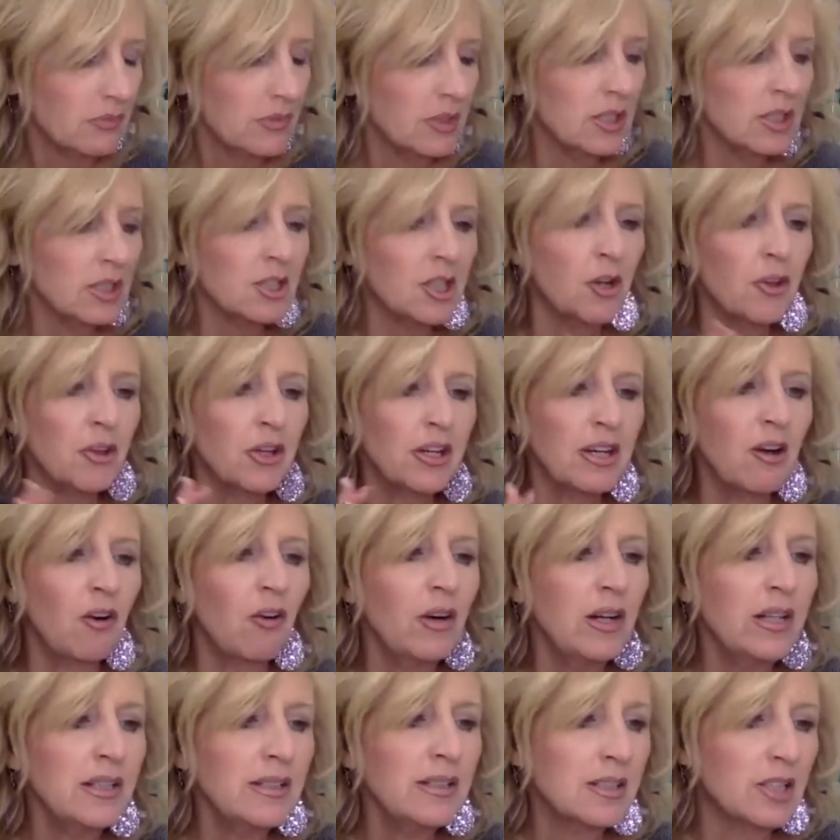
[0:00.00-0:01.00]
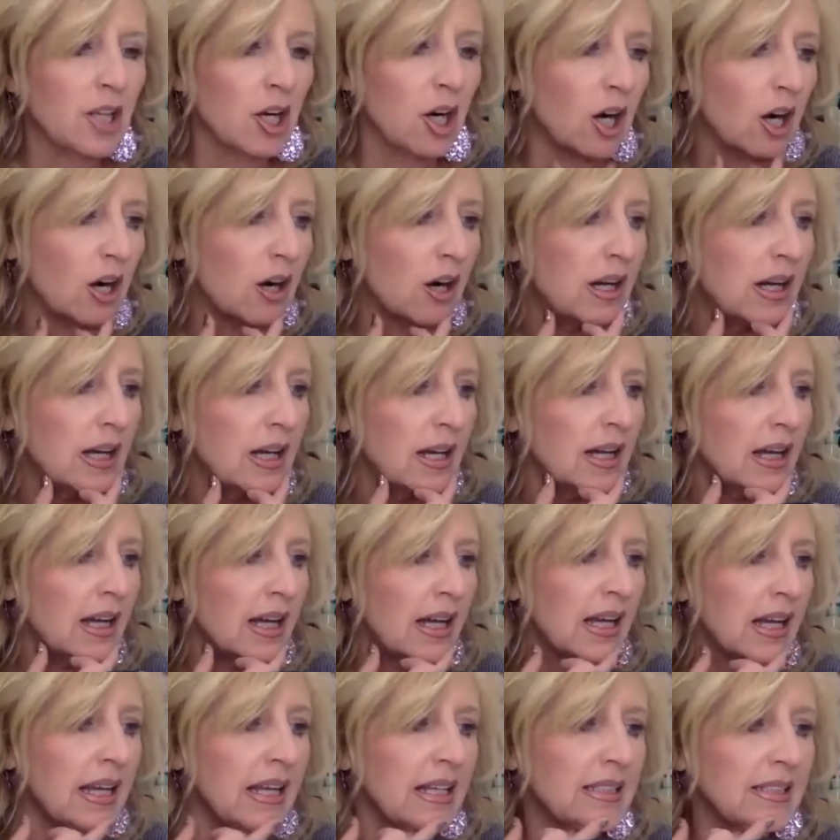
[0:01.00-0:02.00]
So the cleanser,
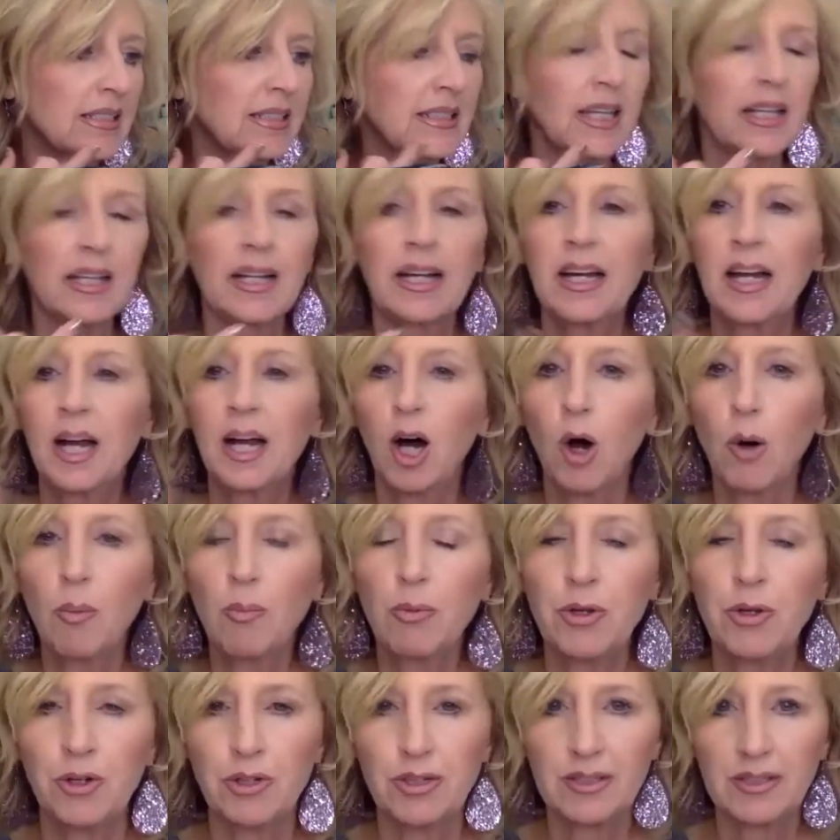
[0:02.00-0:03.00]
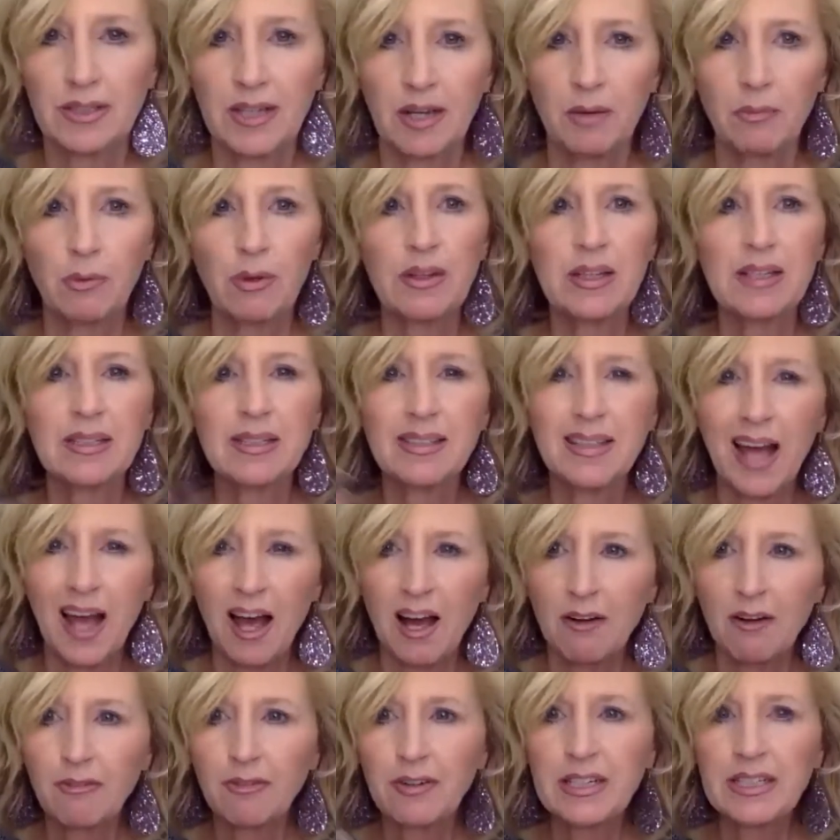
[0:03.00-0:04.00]
it's going to help your skin with its
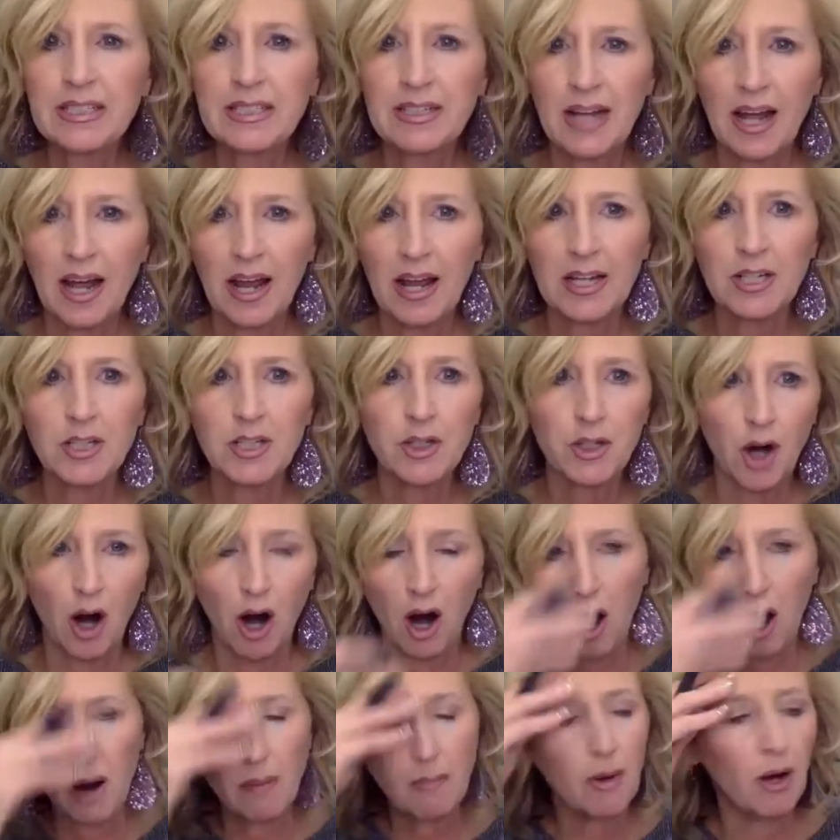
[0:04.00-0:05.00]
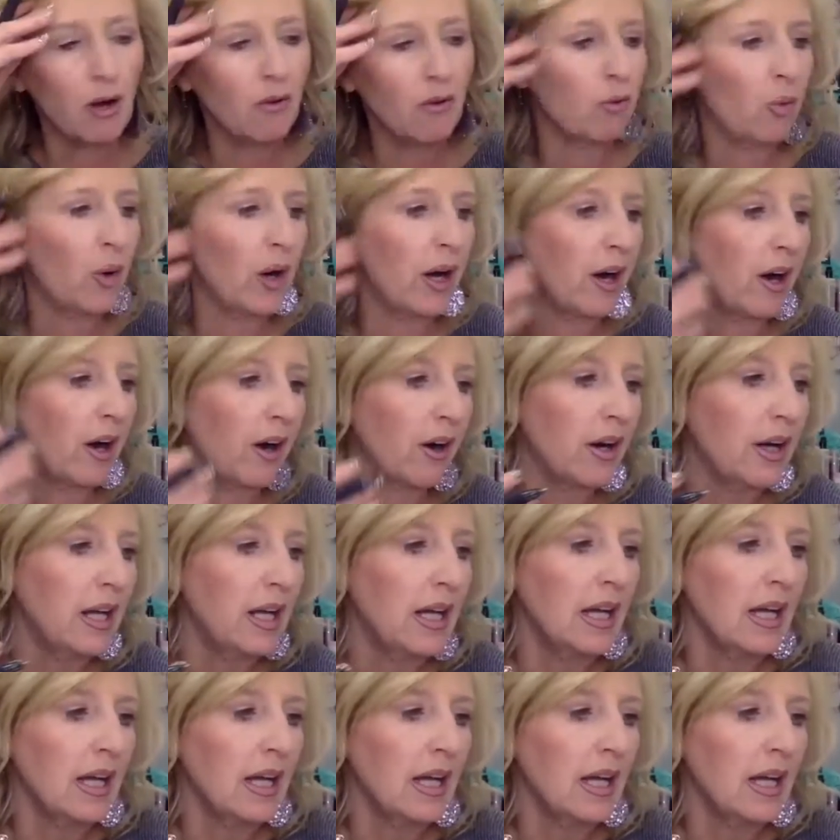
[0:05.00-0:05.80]
everyday job of where